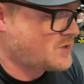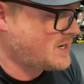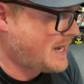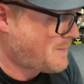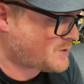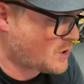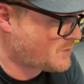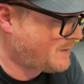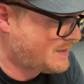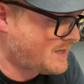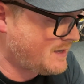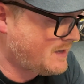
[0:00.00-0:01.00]
They're not episodes from
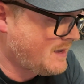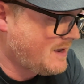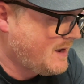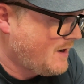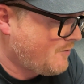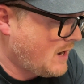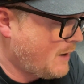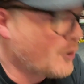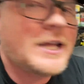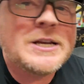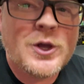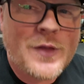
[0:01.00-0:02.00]
like the uh,
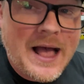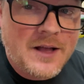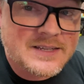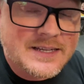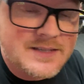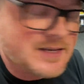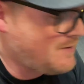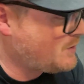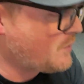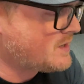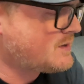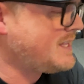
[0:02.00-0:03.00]
early 2000s, even
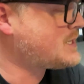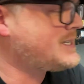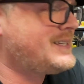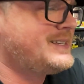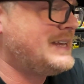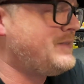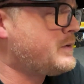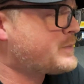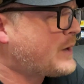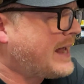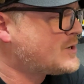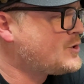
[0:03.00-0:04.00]
though this, this DVD was
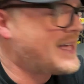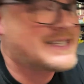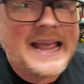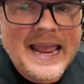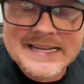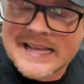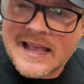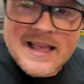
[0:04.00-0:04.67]
put out in 2008.